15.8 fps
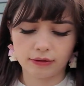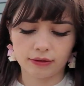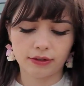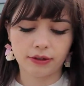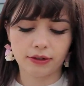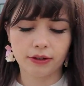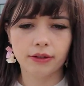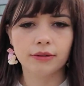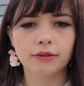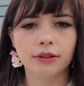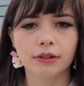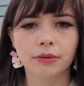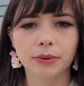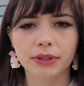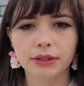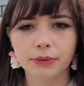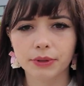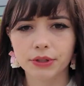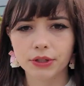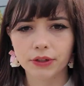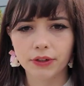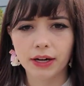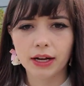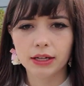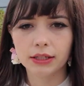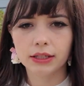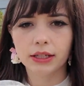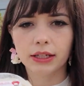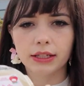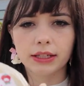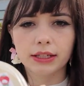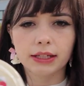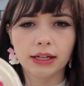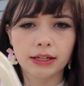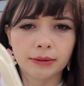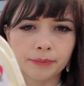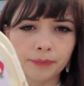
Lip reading: also got a little bit squished around. It's